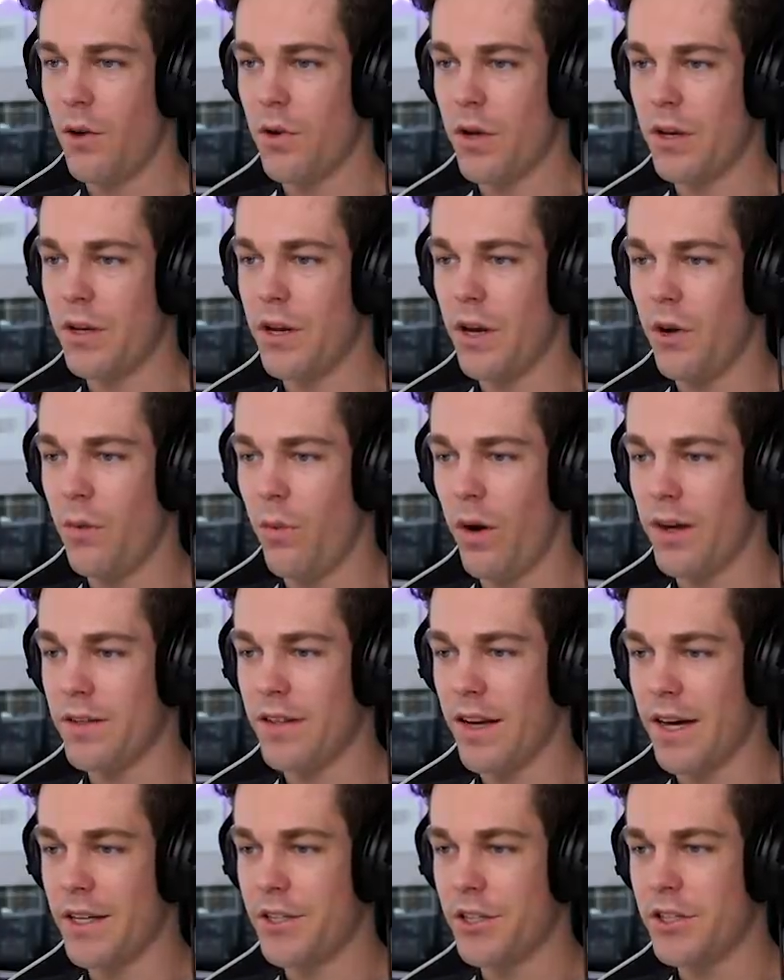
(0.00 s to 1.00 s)
you know
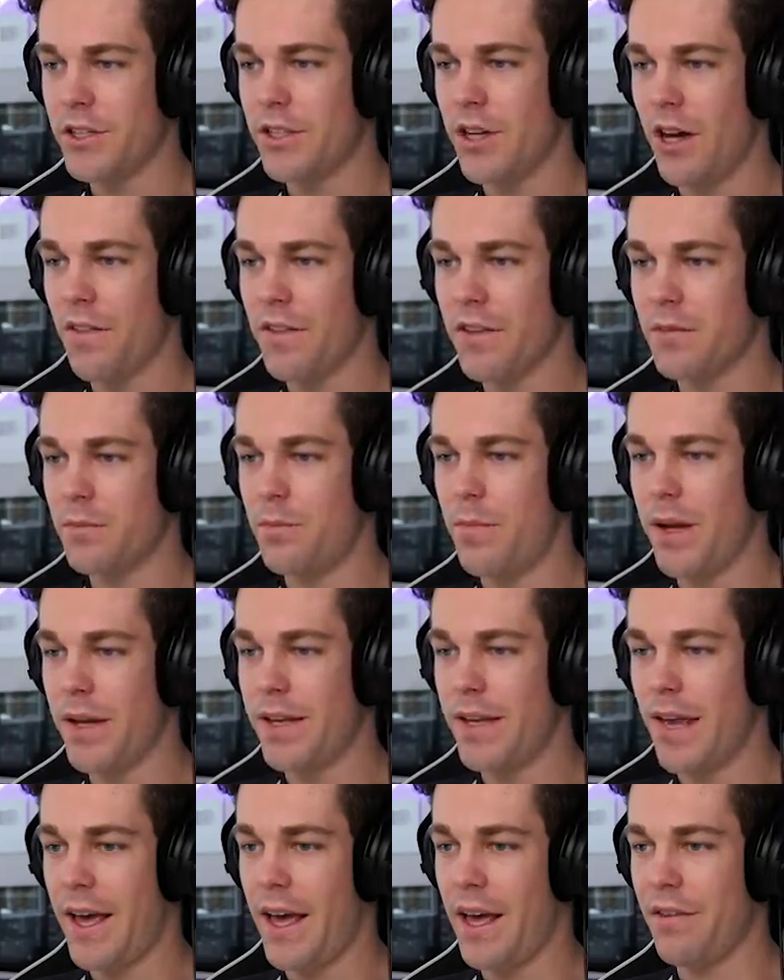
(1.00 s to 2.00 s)
what? I just saw this
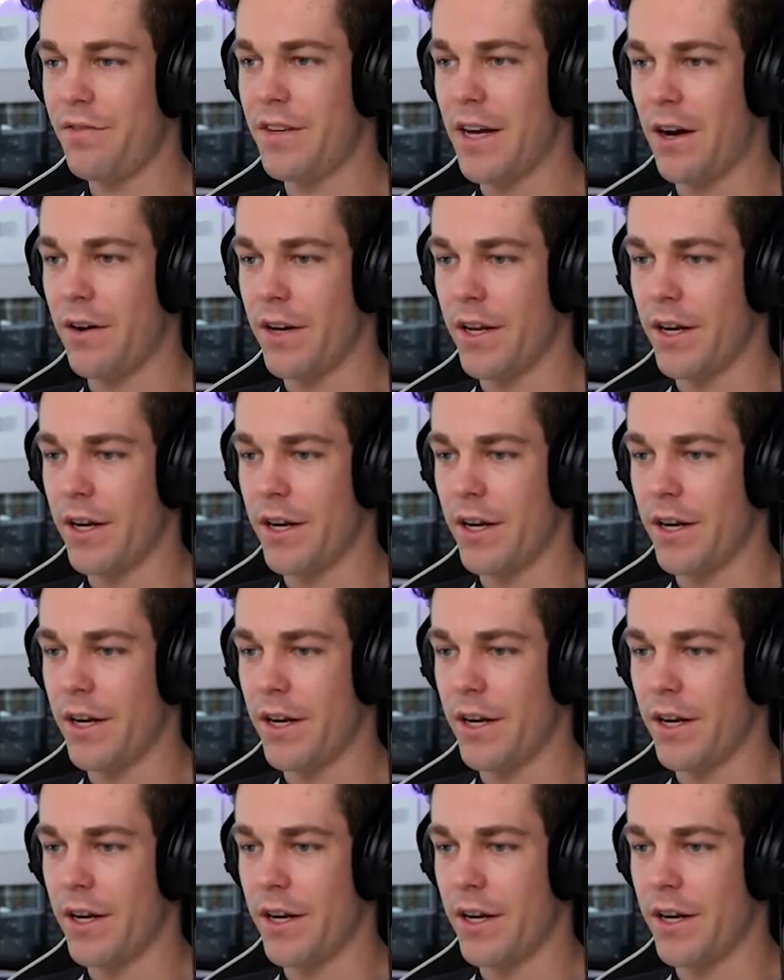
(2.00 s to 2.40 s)
big cave down